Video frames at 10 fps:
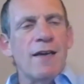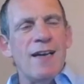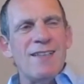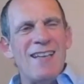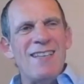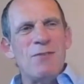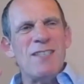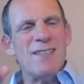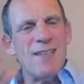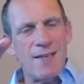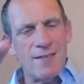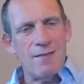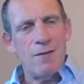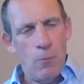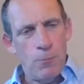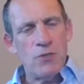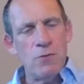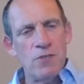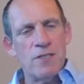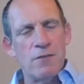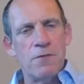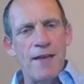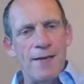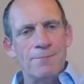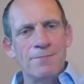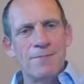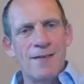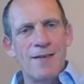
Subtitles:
And it was that opportunity for them